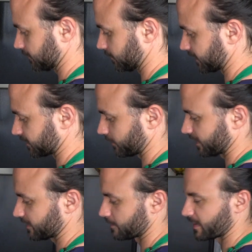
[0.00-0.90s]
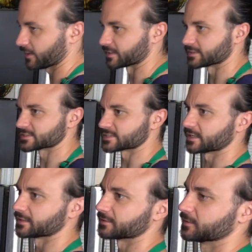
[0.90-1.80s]
but the great thing about it is
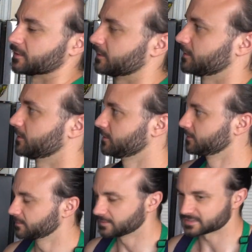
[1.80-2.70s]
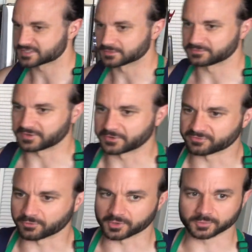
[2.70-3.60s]
that it's still very
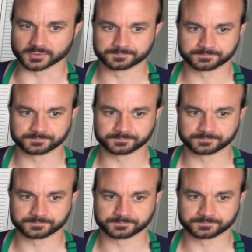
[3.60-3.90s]
affordable.